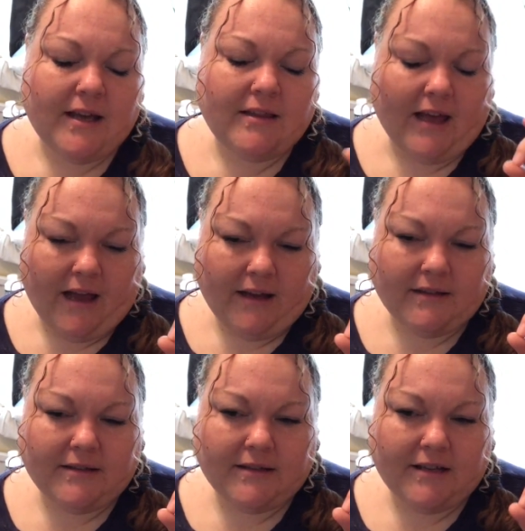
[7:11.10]

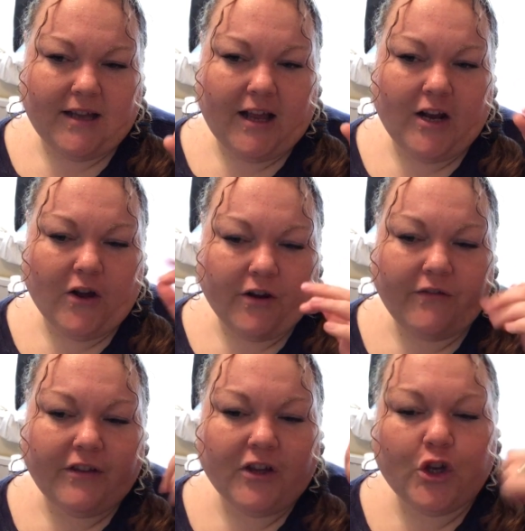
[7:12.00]
that a lot
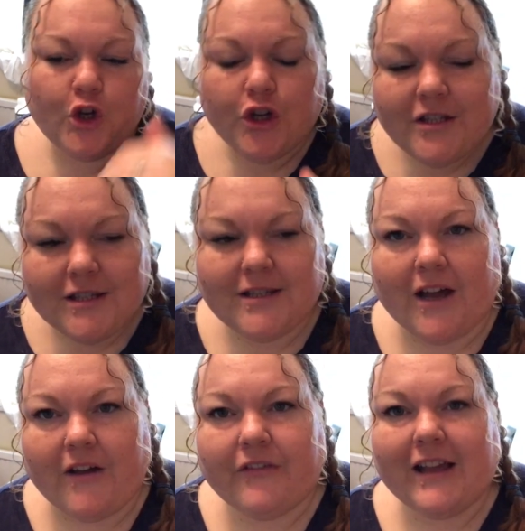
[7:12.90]
of the good
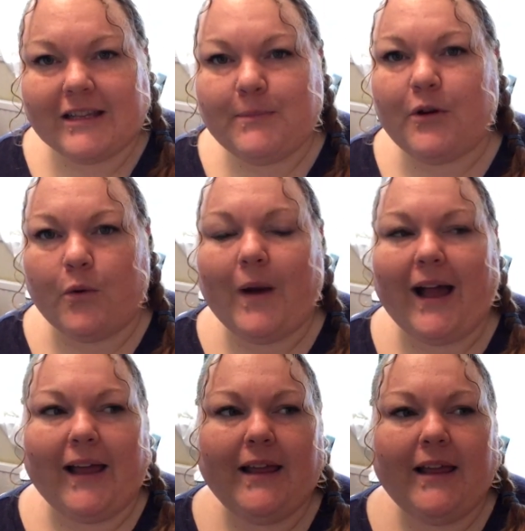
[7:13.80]
stuff gets put
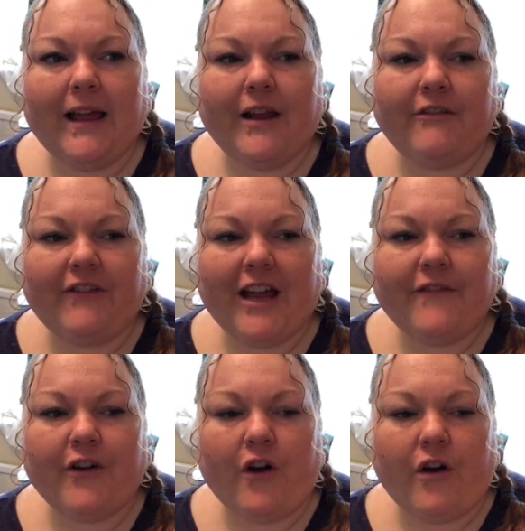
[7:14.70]
away in
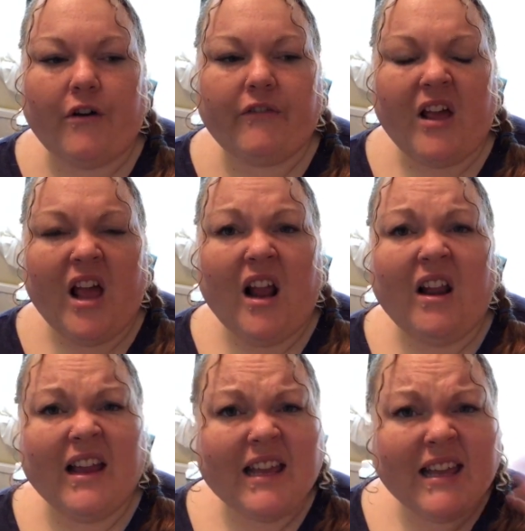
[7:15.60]
favour of
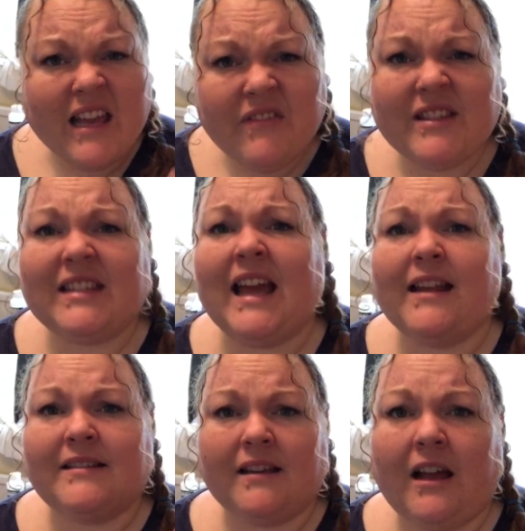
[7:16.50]
like gift
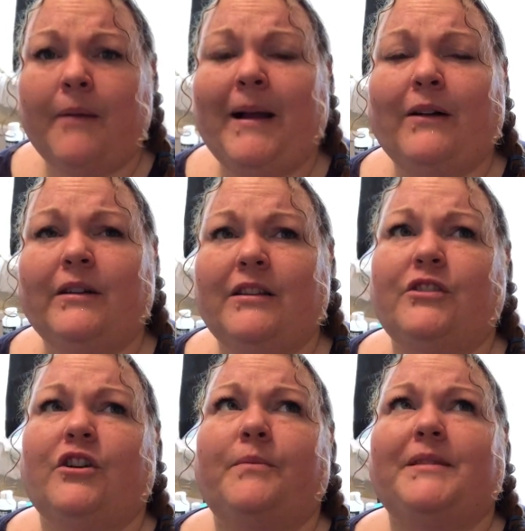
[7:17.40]
sets that come out in the
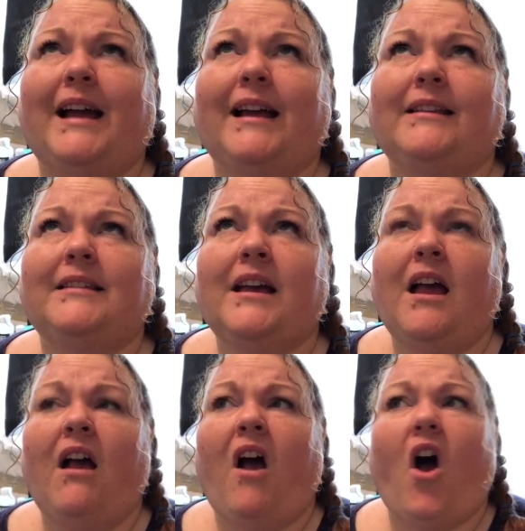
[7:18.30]
shops, and
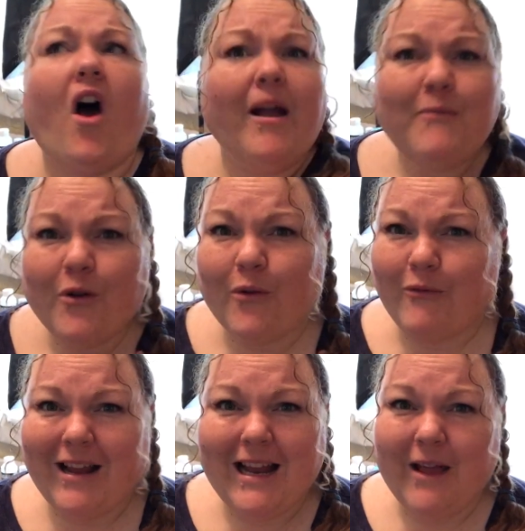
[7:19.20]
I'm
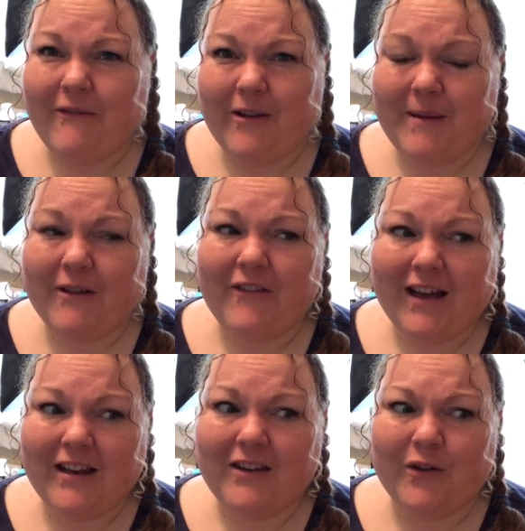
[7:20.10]
not really a very big
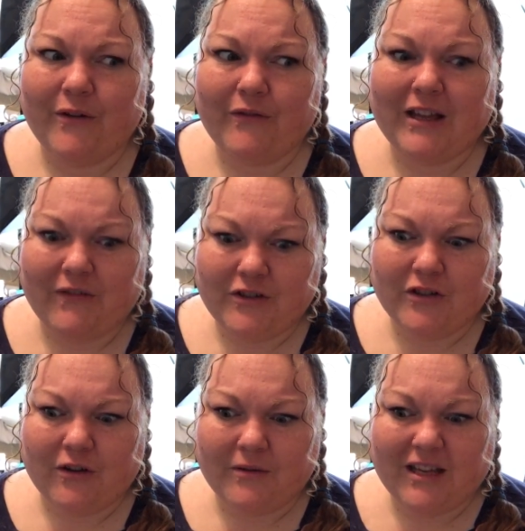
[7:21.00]
fan of gift
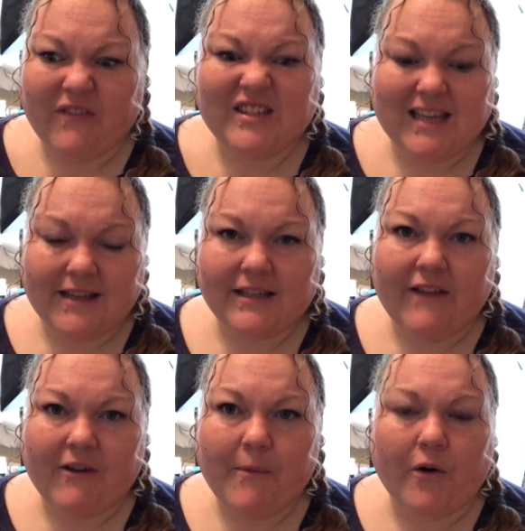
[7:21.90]
sets,
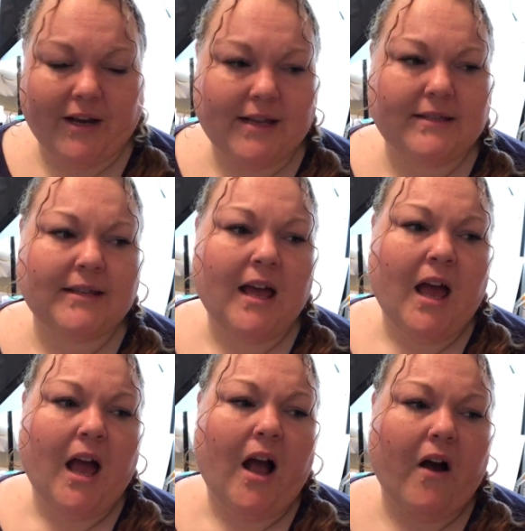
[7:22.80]
if I'm honest.
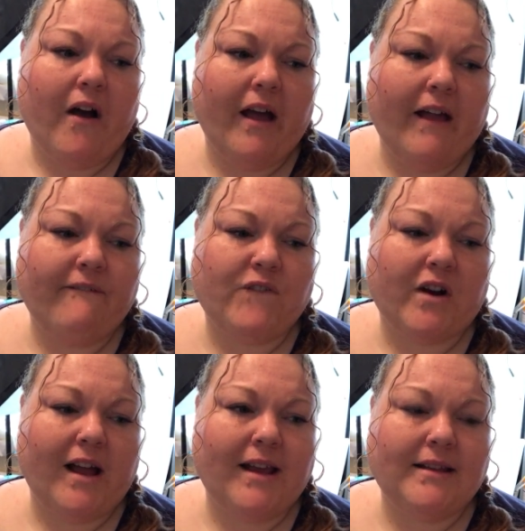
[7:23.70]
I
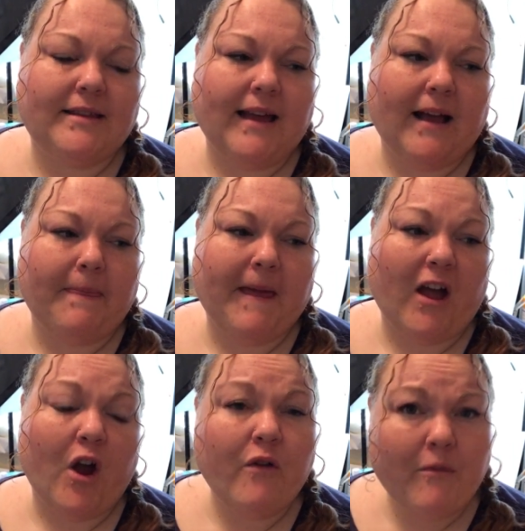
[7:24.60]
find that
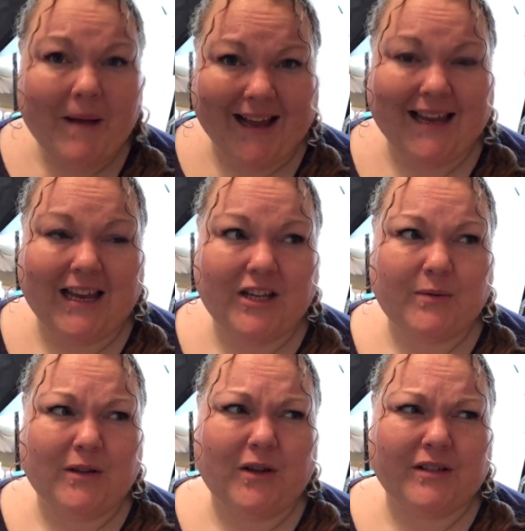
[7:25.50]
they're
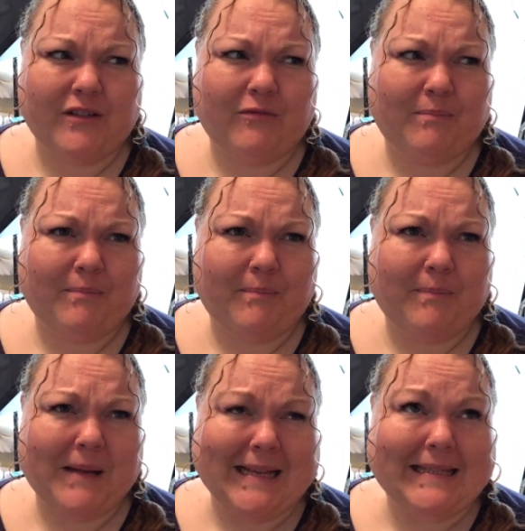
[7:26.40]
overpackaged with lots of
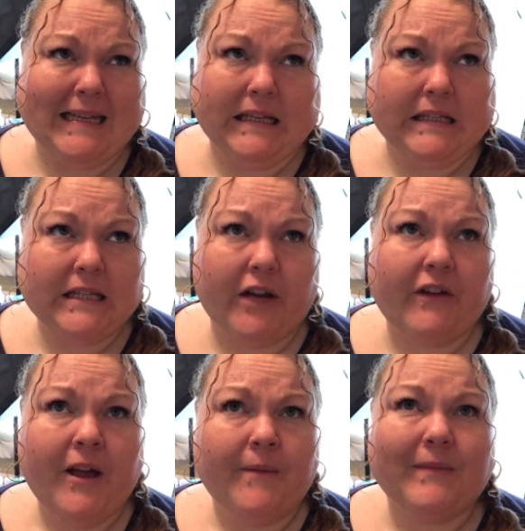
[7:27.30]
plastic and
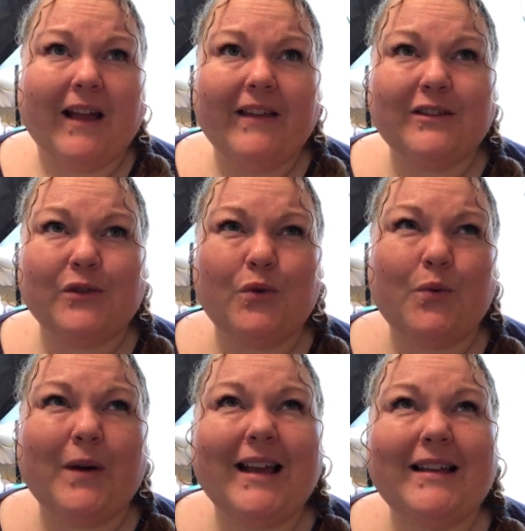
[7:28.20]
stuff, and there's
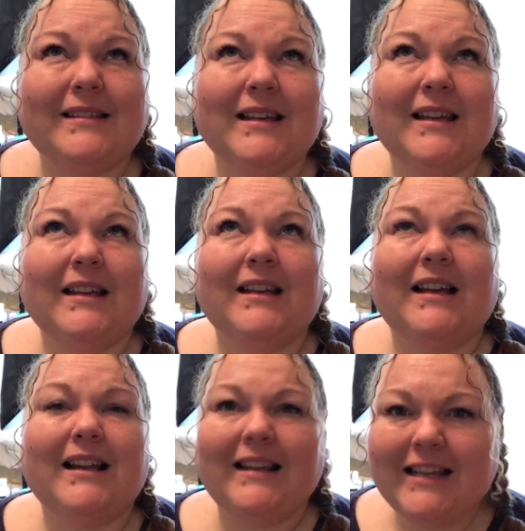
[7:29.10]
always
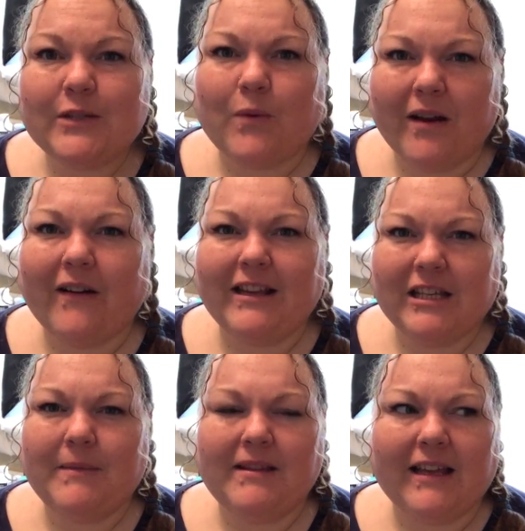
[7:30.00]
at least one
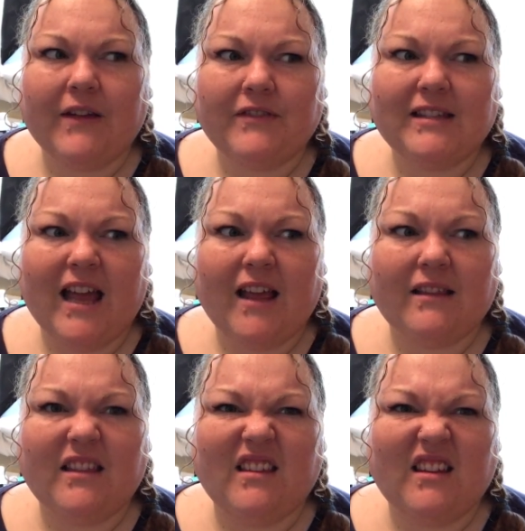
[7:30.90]
item in the gift set
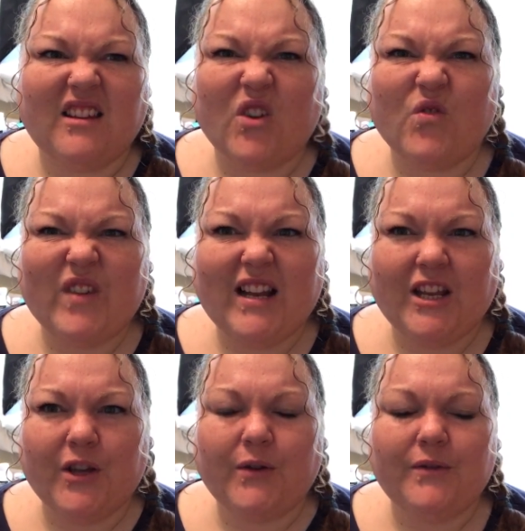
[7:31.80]
that you don't really
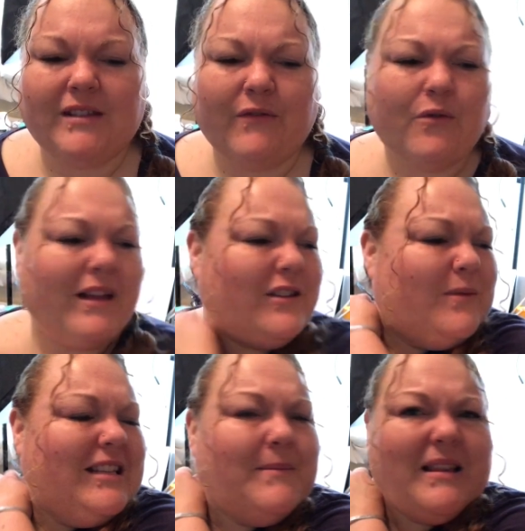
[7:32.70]
use. There's
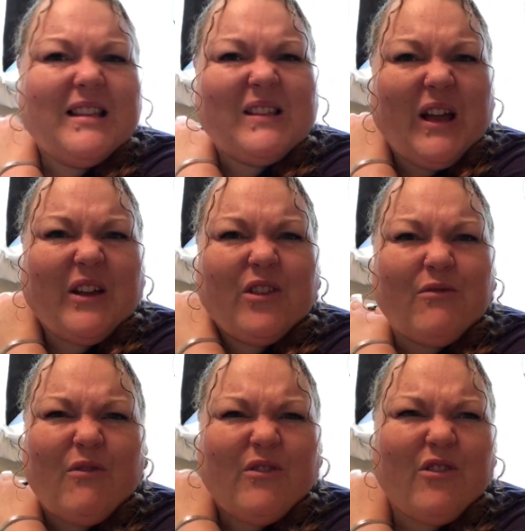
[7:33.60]
always something that's like
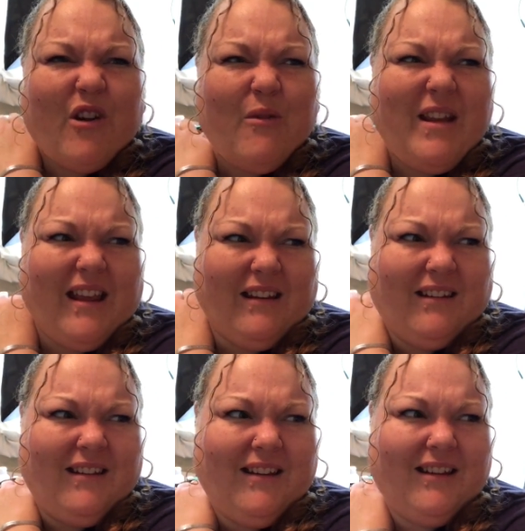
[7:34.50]
thrown in.